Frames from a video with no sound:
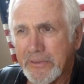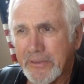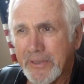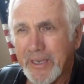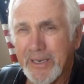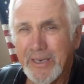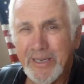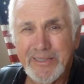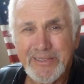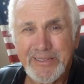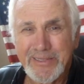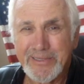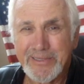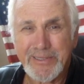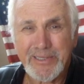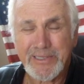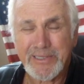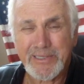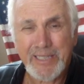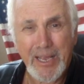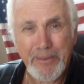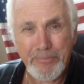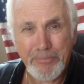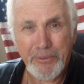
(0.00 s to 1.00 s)
and this is
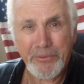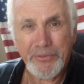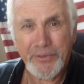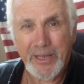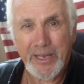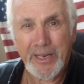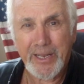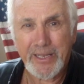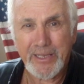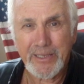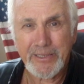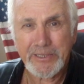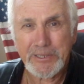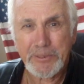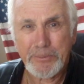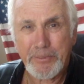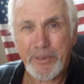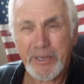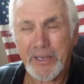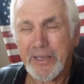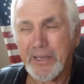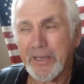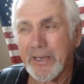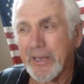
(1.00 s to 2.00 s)
just hypothetically
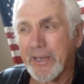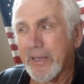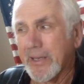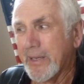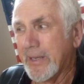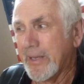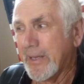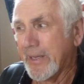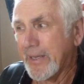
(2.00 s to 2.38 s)
speaking,